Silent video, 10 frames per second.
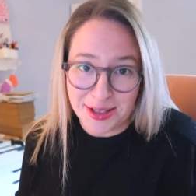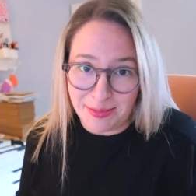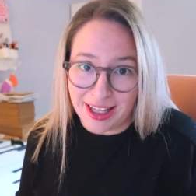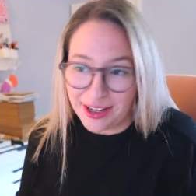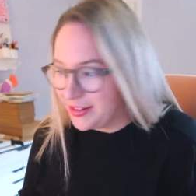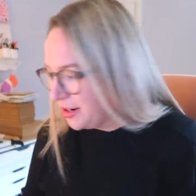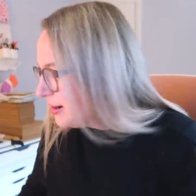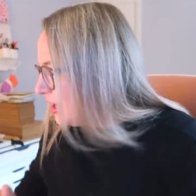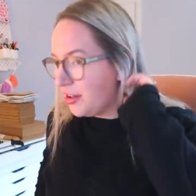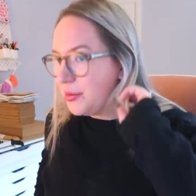That's my life now.
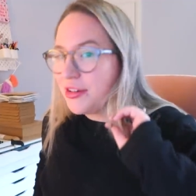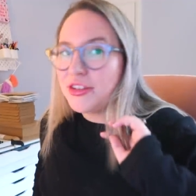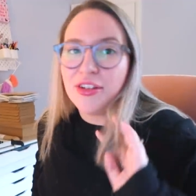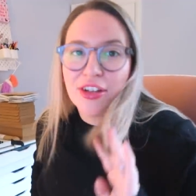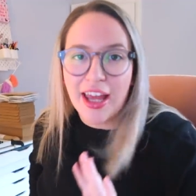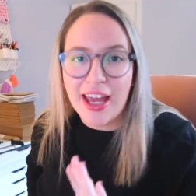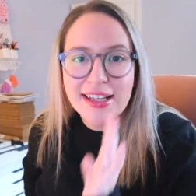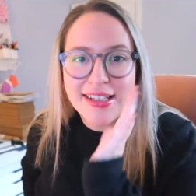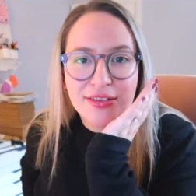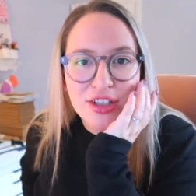Hope you're all doing okay.
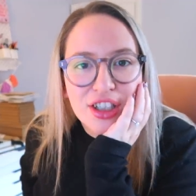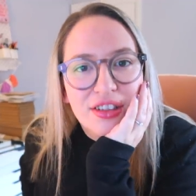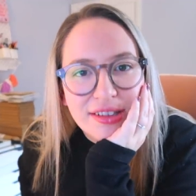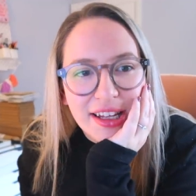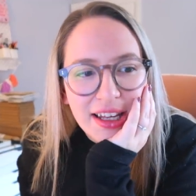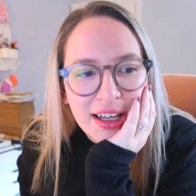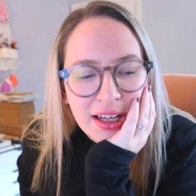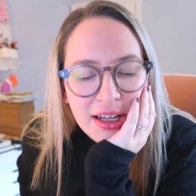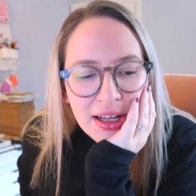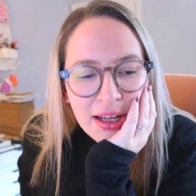It's now Tuesday.
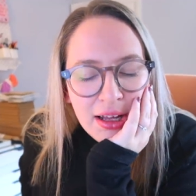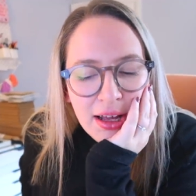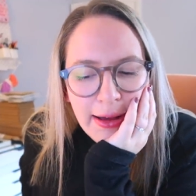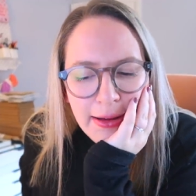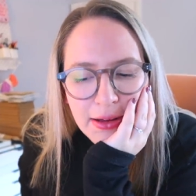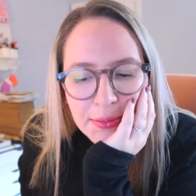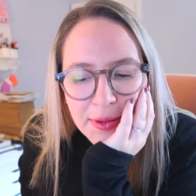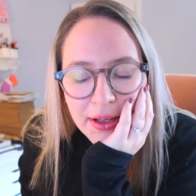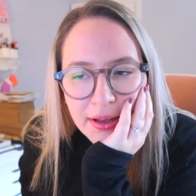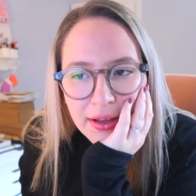
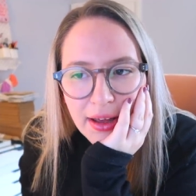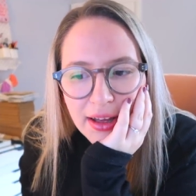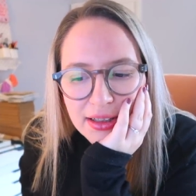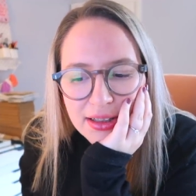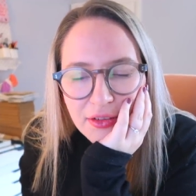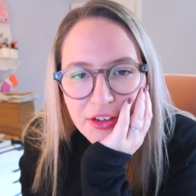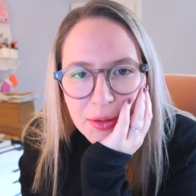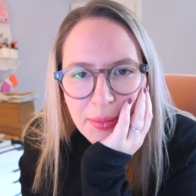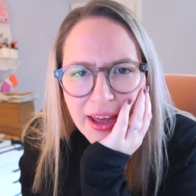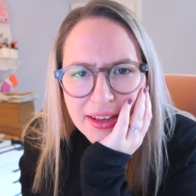Um, and I
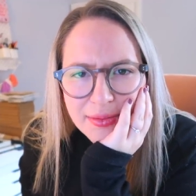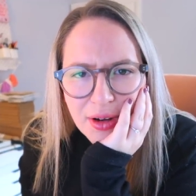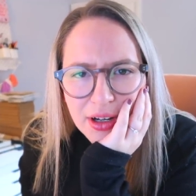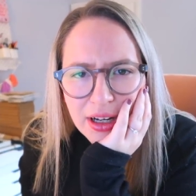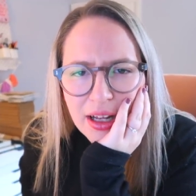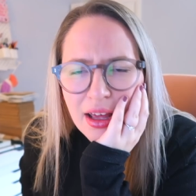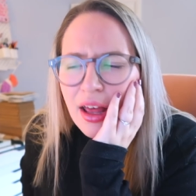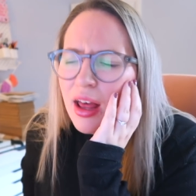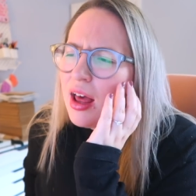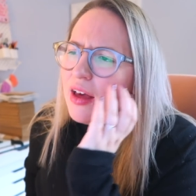feel better this morning.
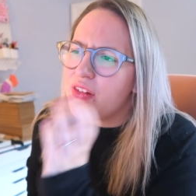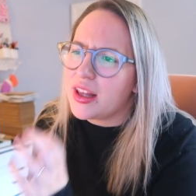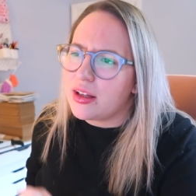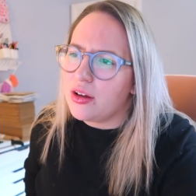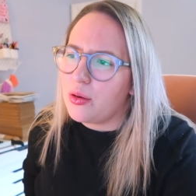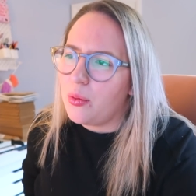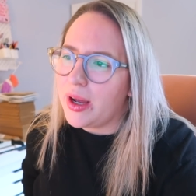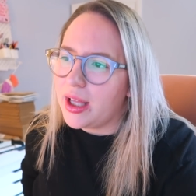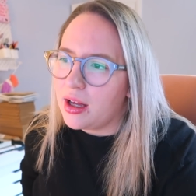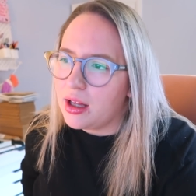I feel like I got
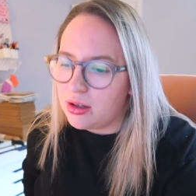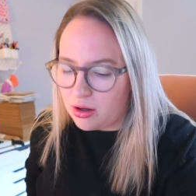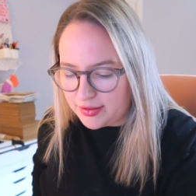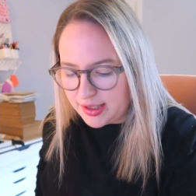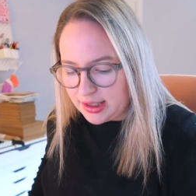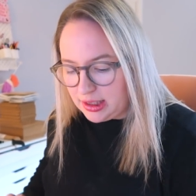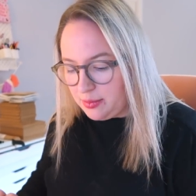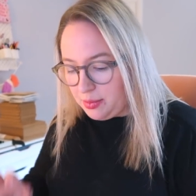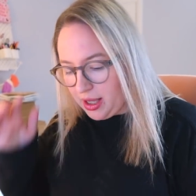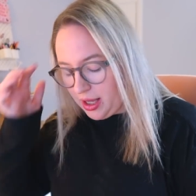quite a lot of
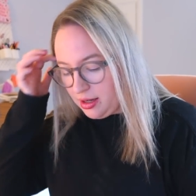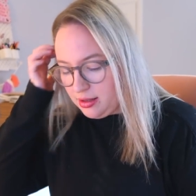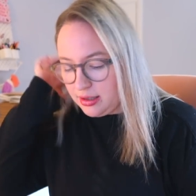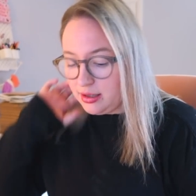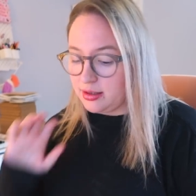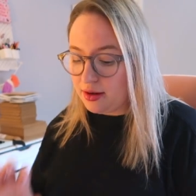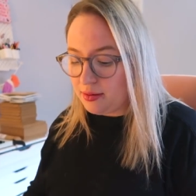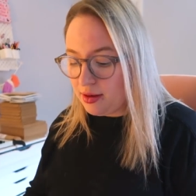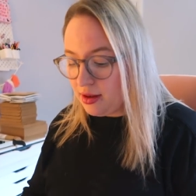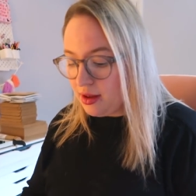sleep in,
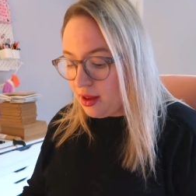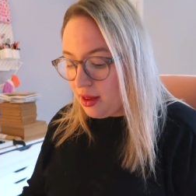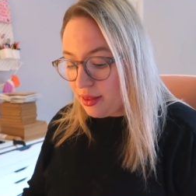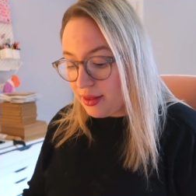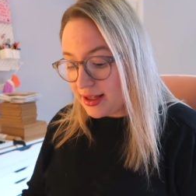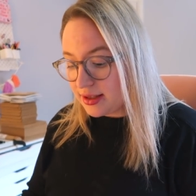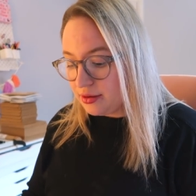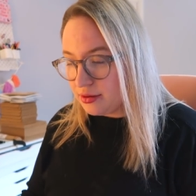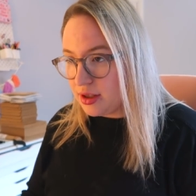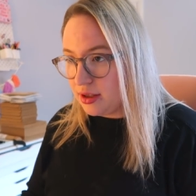so that's
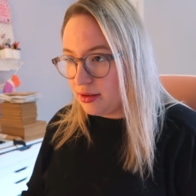good.